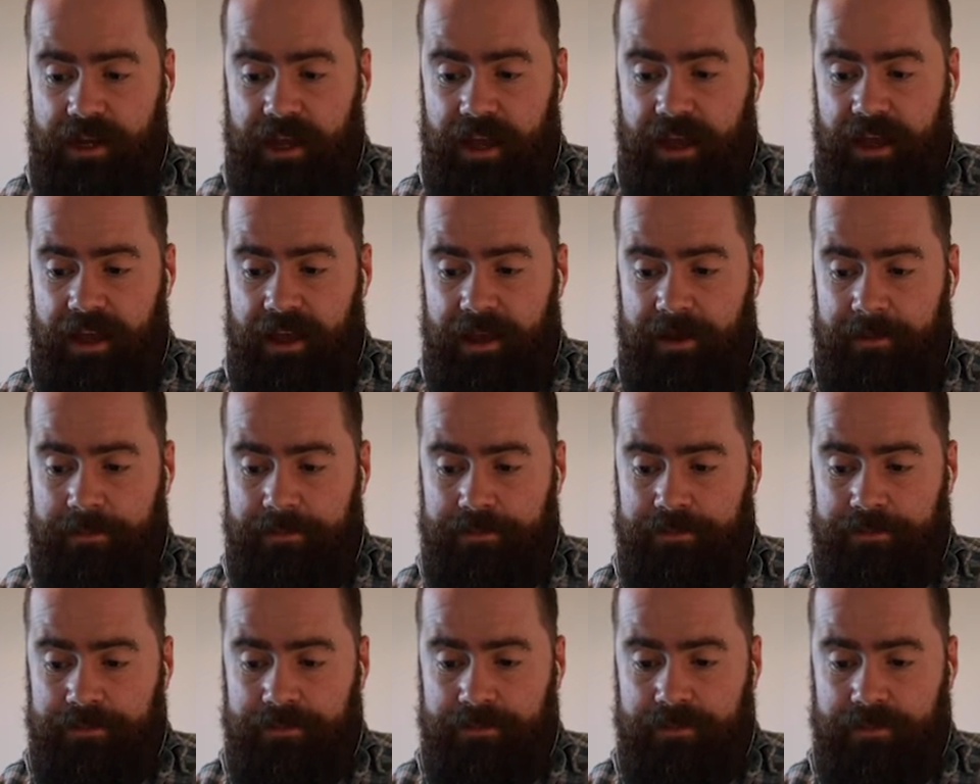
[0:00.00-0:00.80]

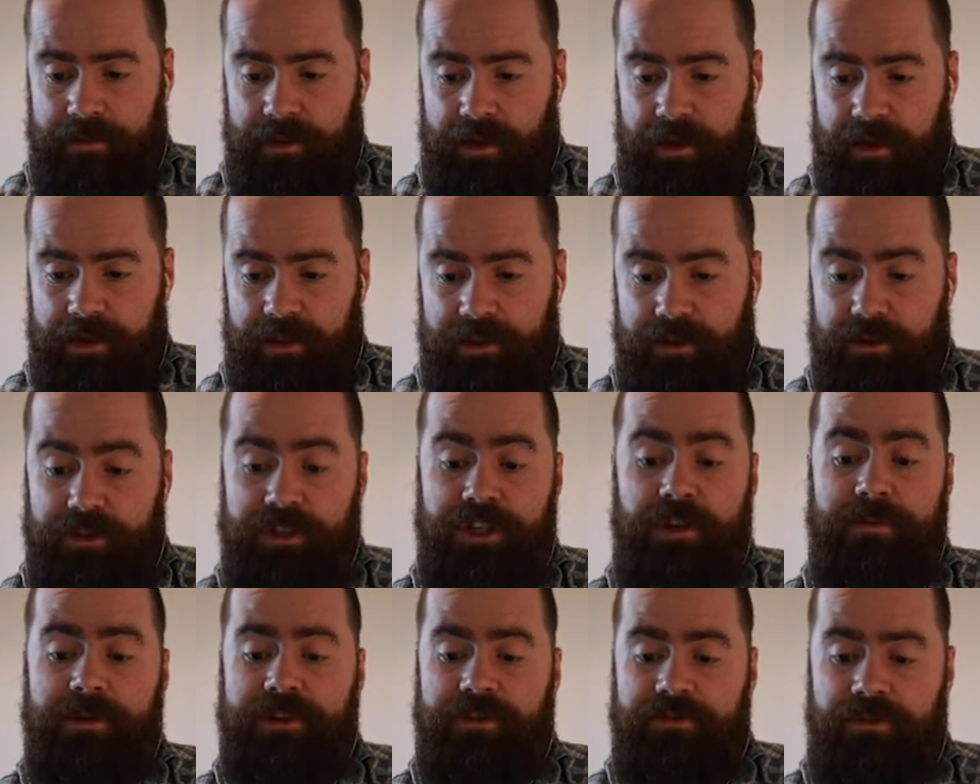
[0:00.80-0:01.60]

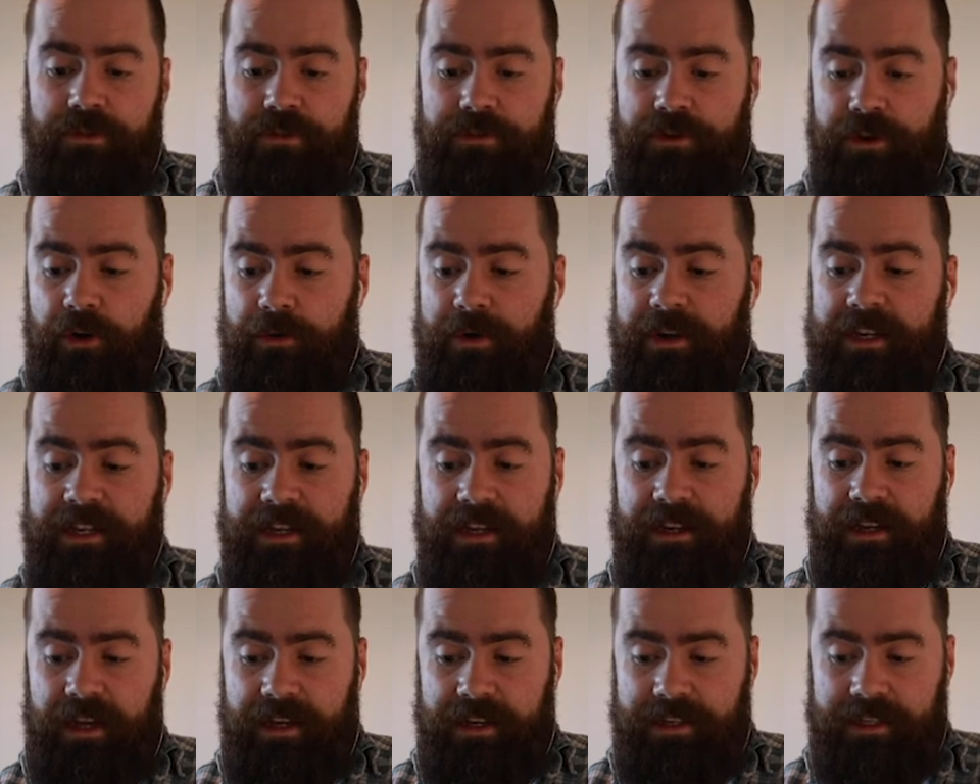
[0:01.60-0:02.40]
food going
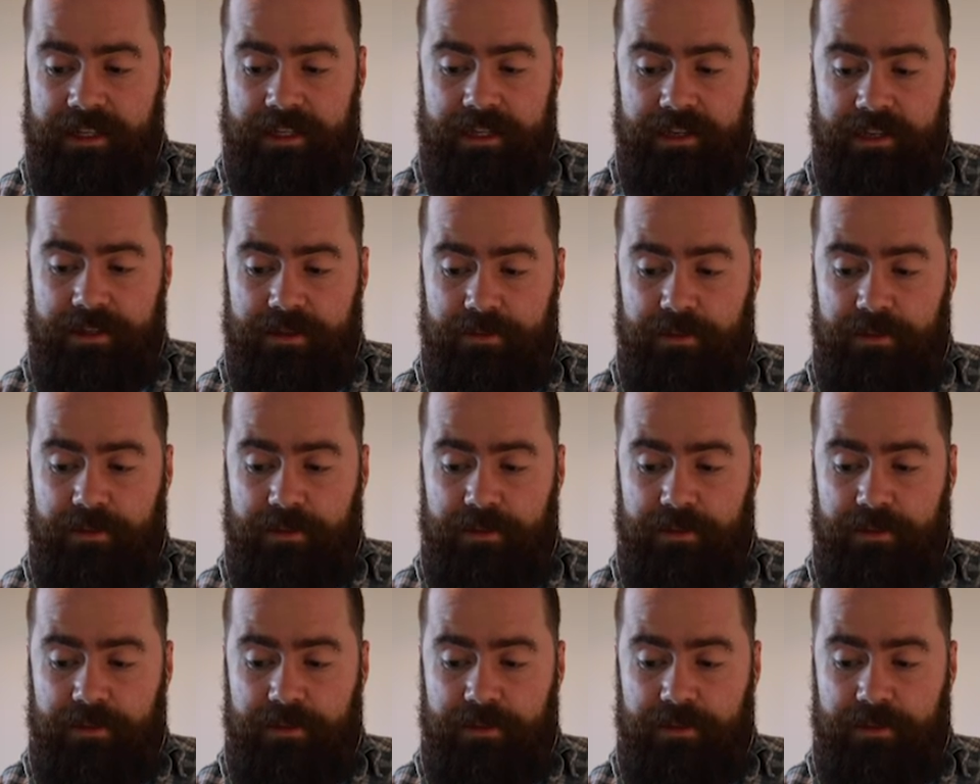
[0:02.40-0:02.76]
into